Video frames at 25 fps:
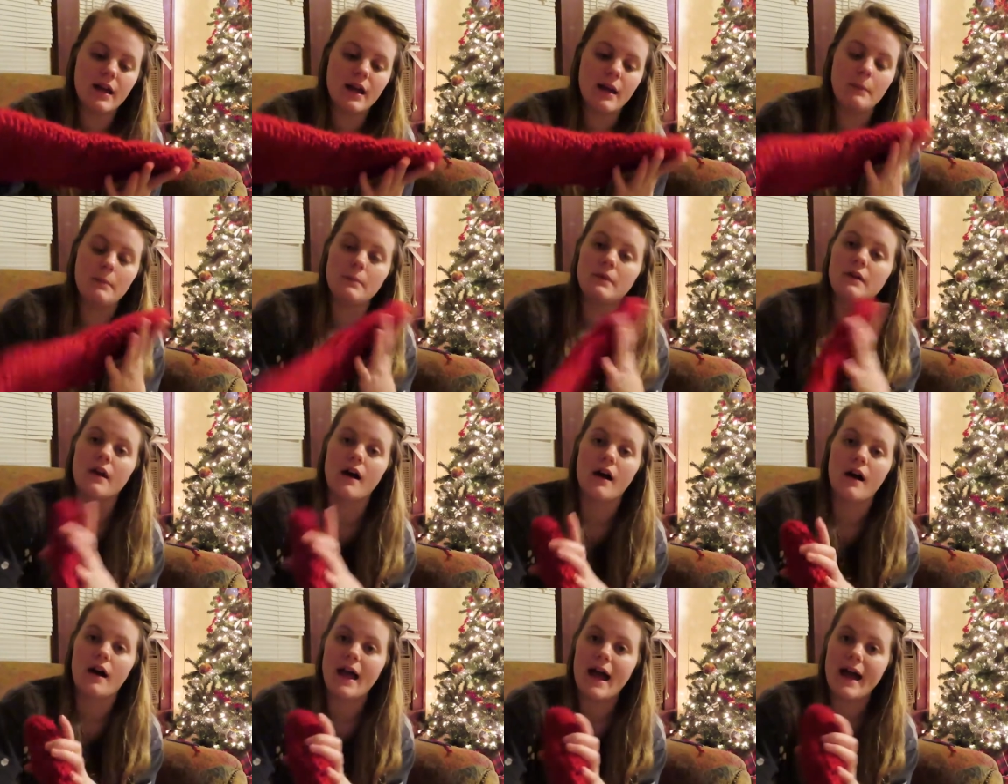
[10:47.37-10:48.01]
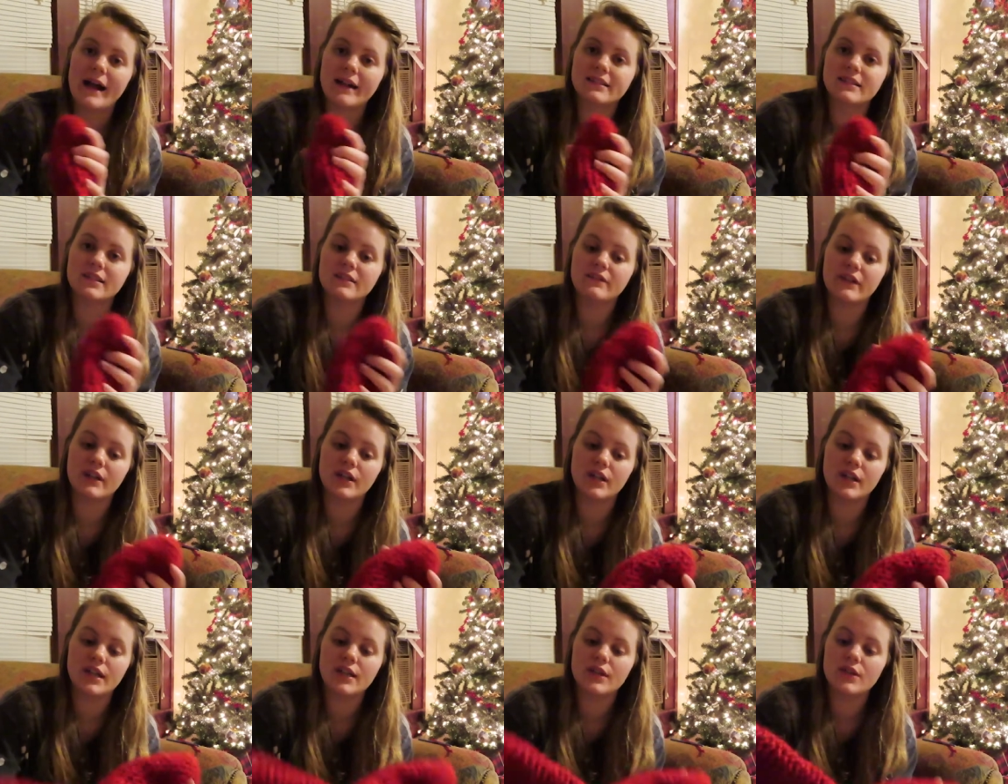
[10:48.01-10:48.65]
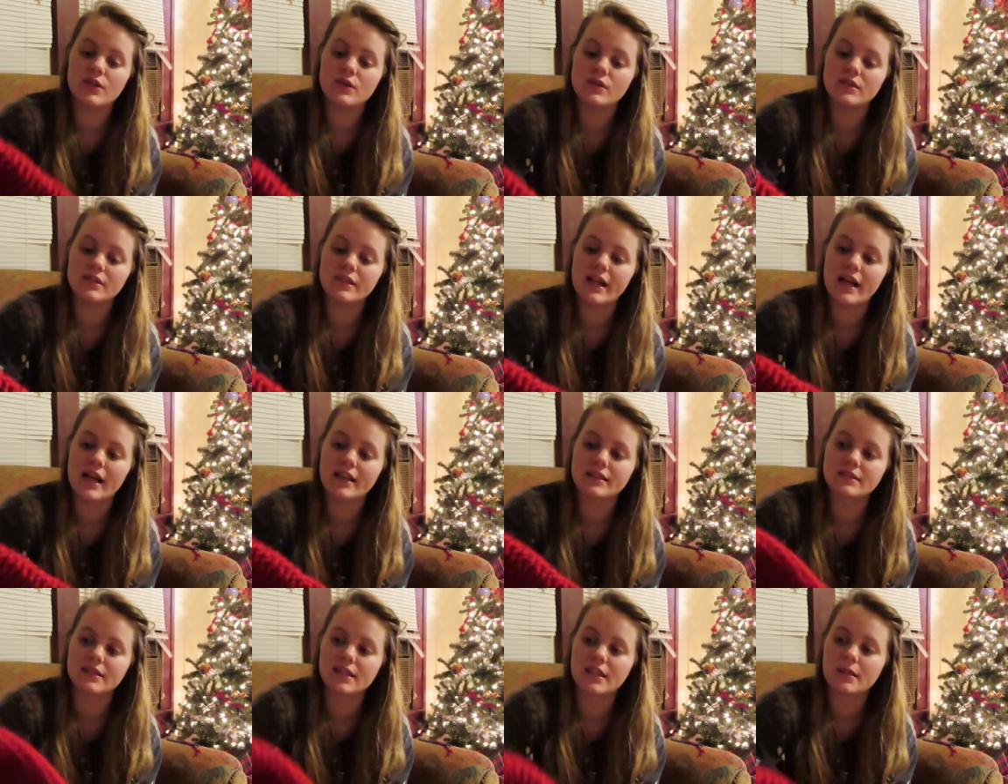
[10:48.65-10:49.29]
am not acting very
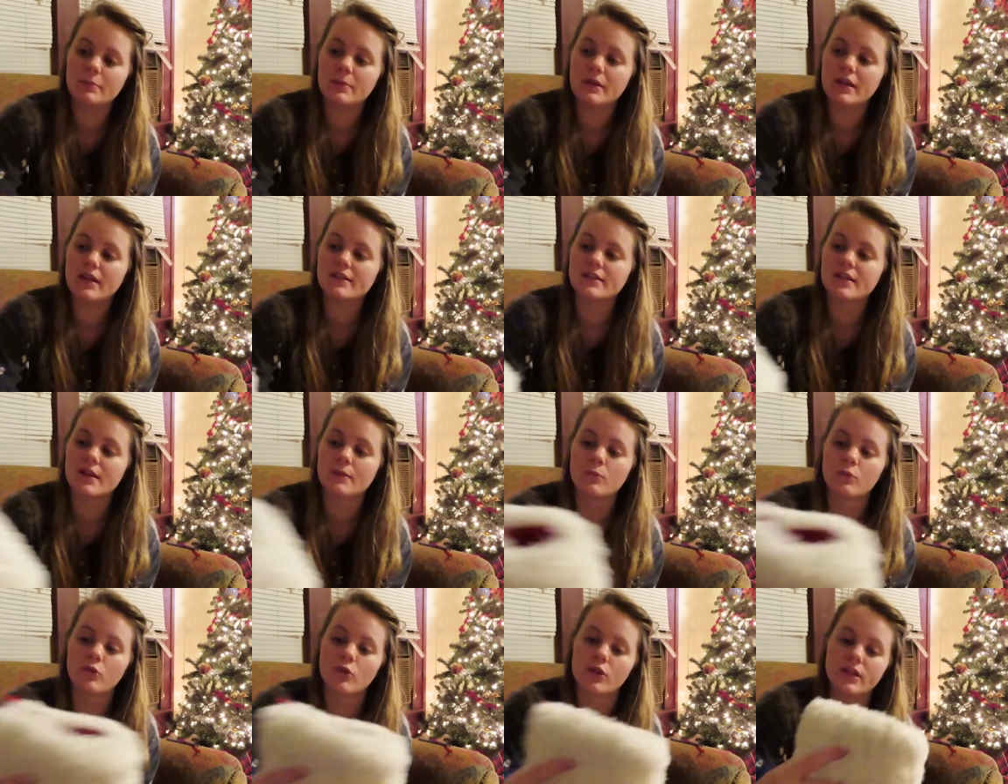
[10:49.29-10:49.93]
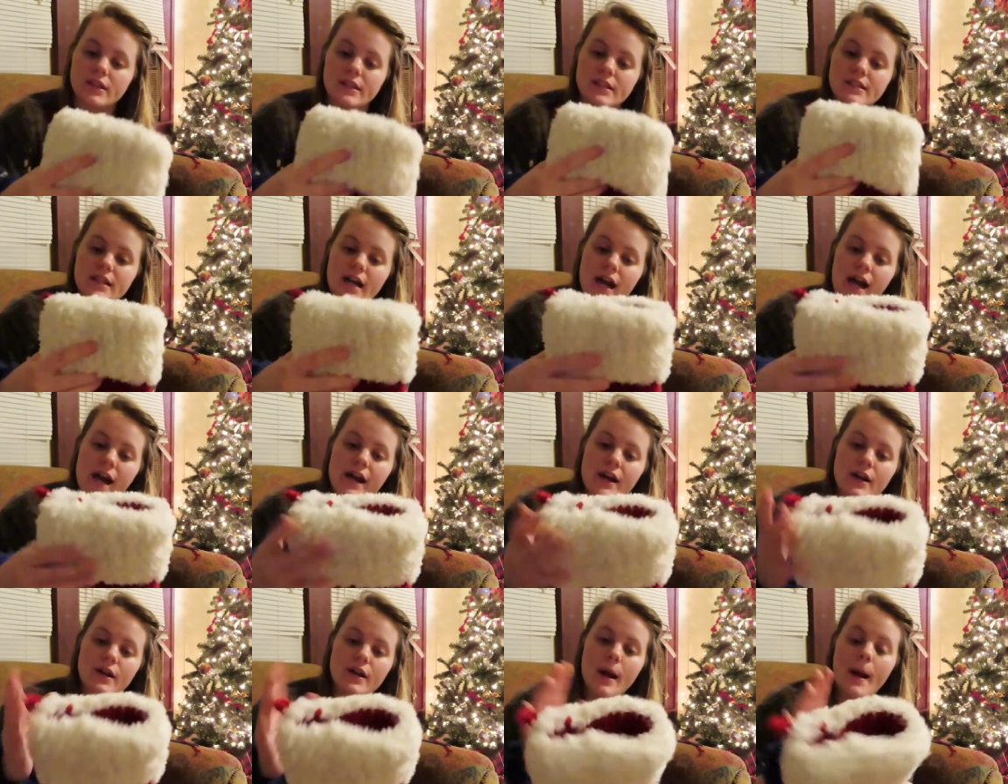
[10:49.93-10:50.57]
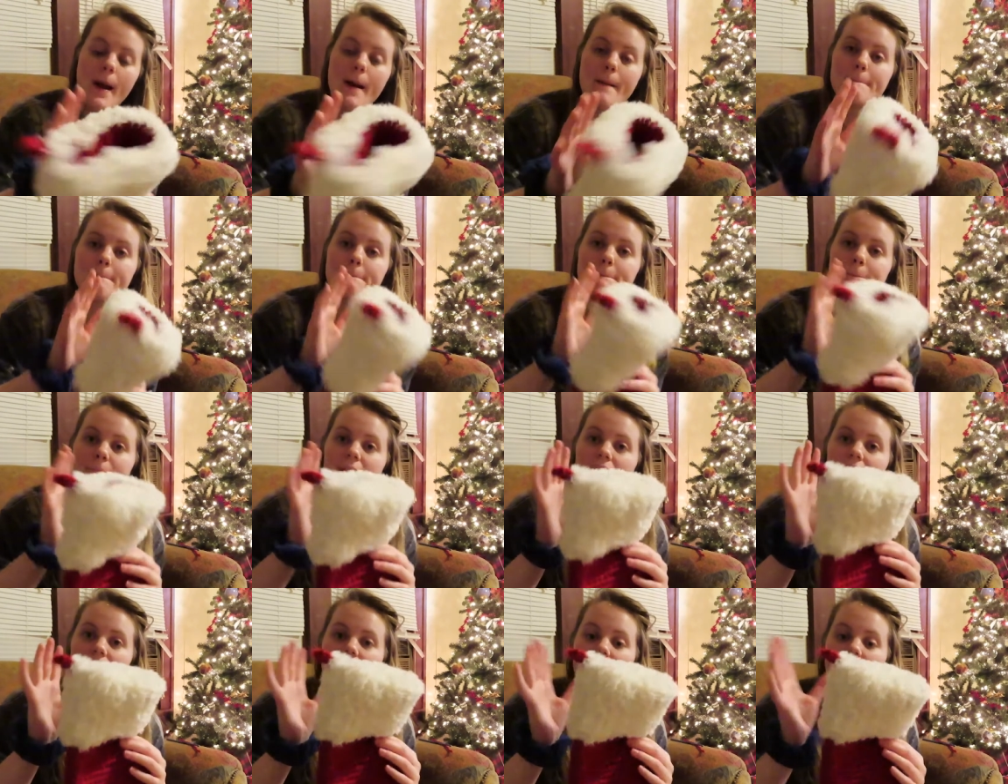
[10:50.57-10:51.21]
enthusiastic because I'm really tired,
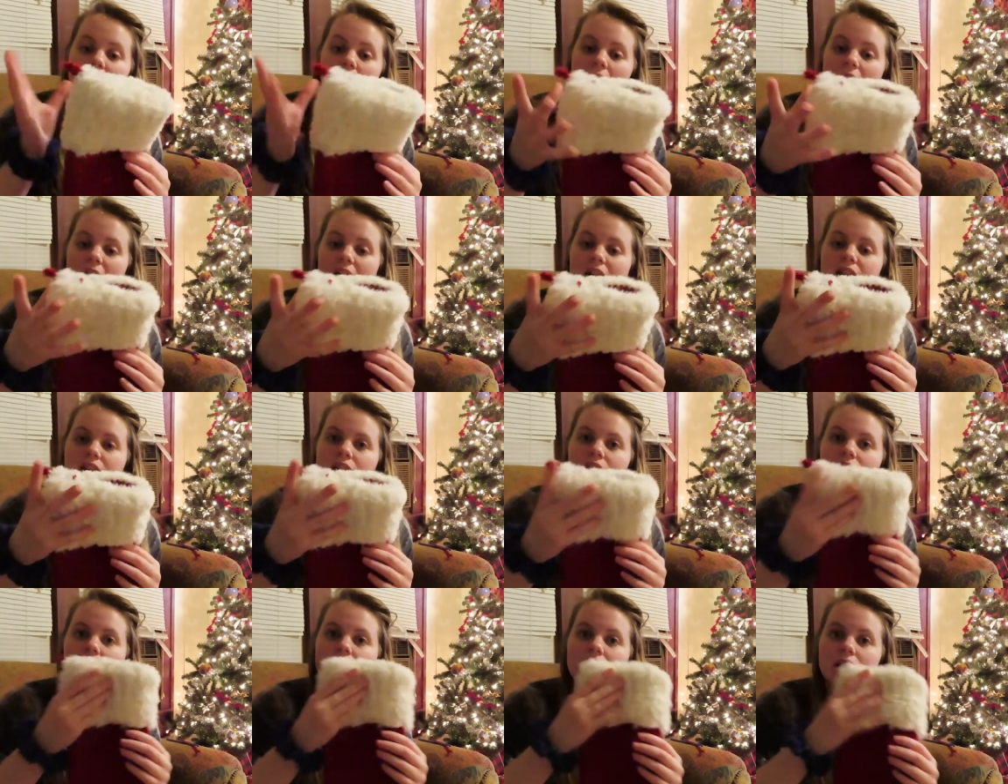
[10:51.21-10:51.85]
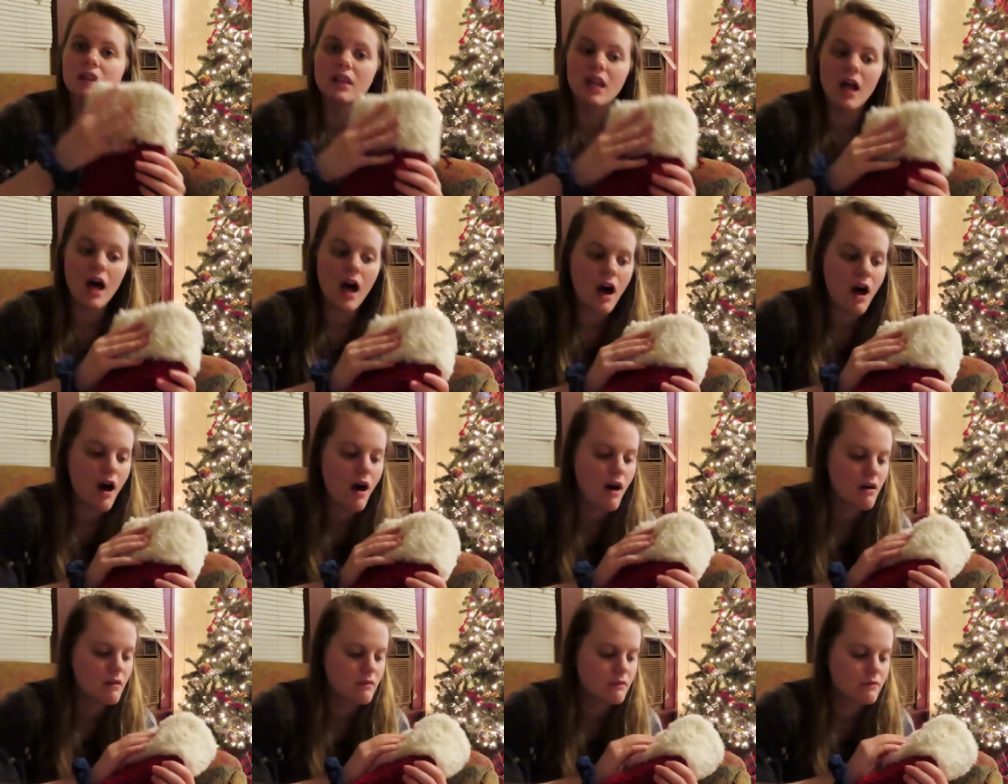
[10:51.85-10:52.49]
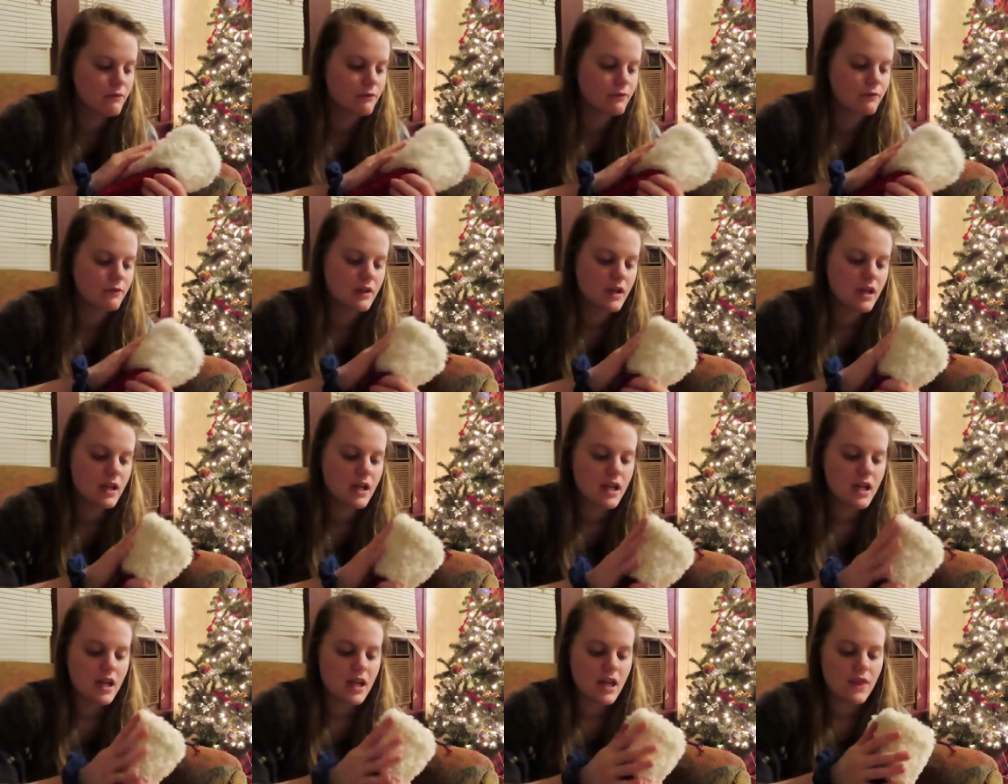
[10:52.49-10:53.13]
but I love
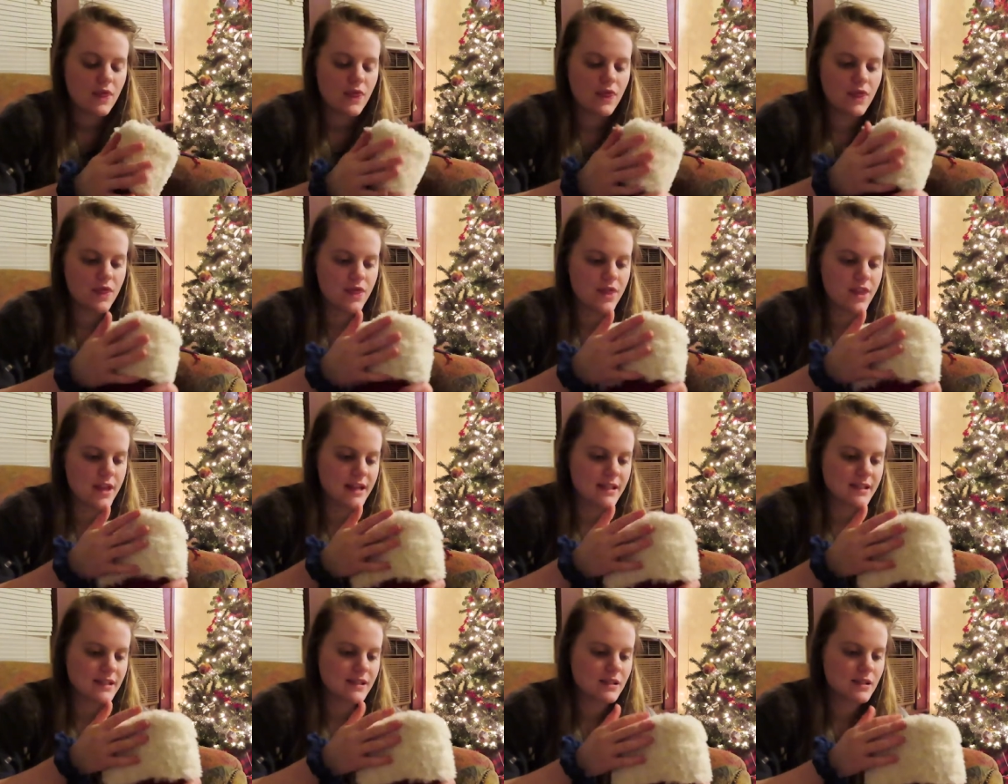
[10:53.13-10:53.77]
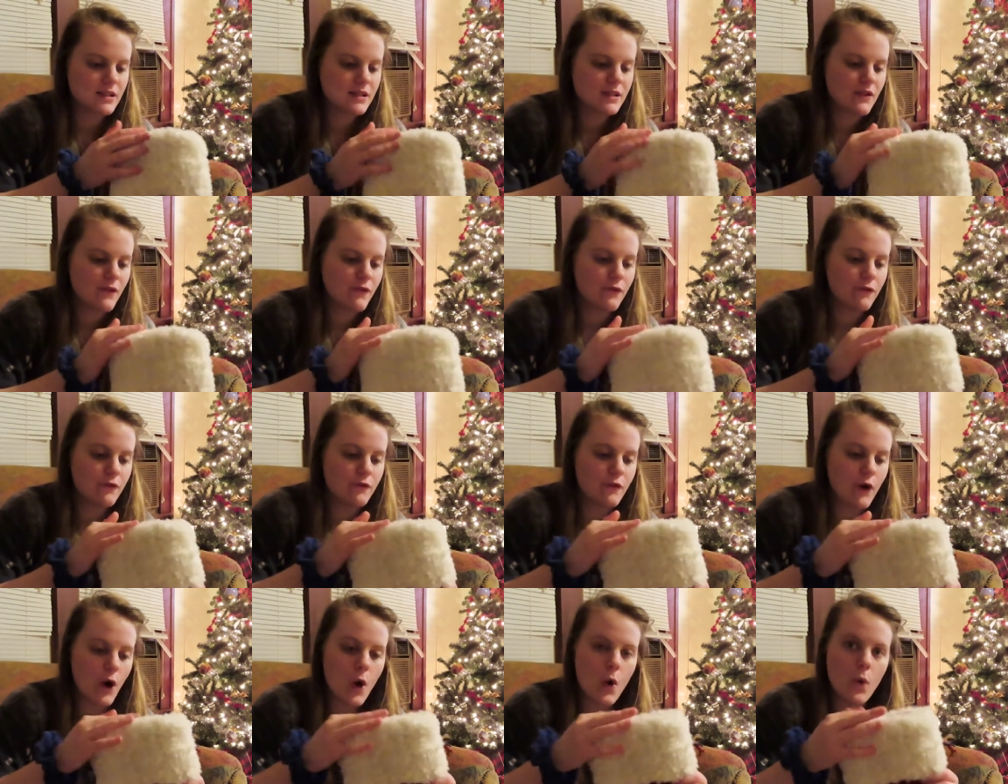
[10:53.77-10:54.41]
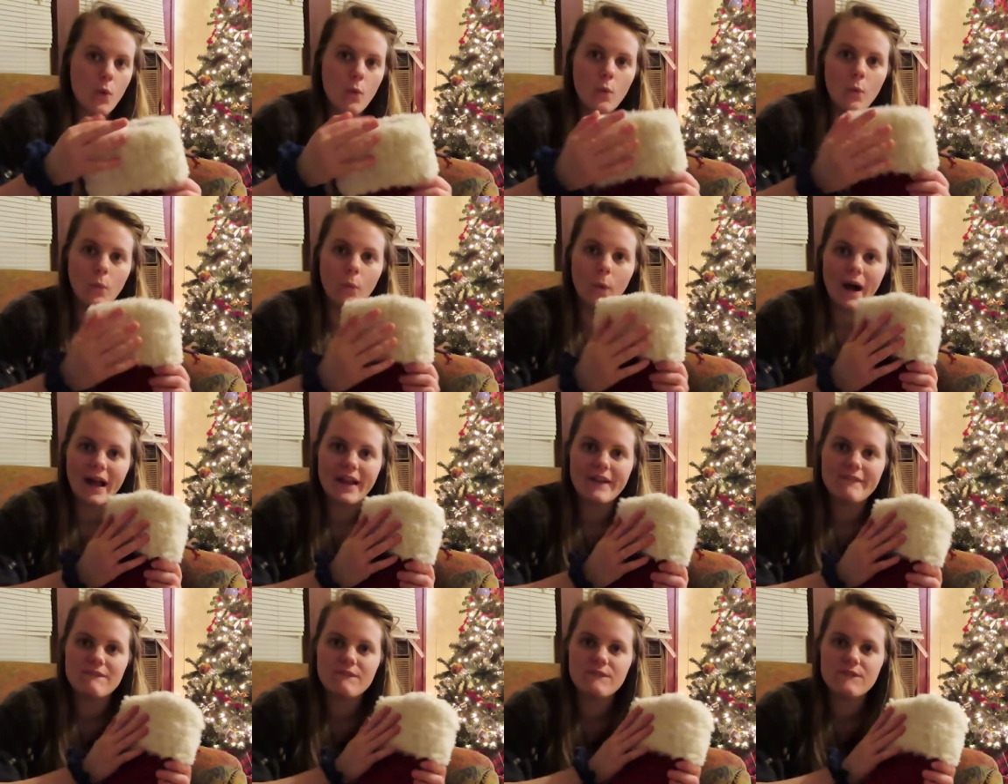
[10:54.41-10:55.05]
this faux
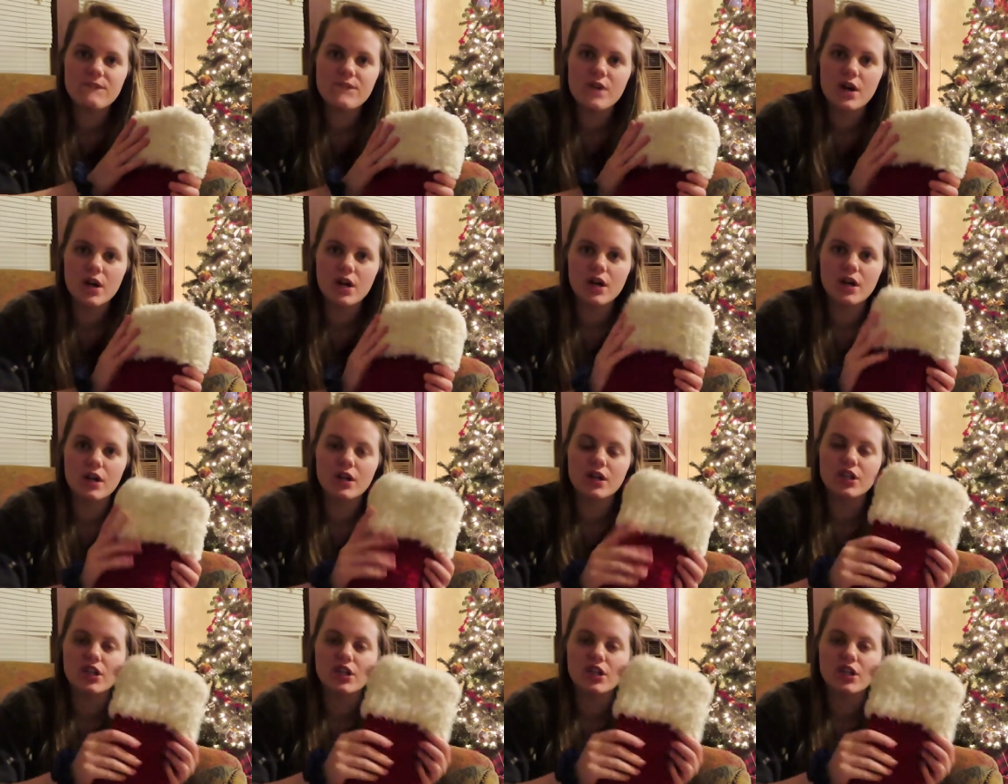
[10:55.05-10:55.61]
white fur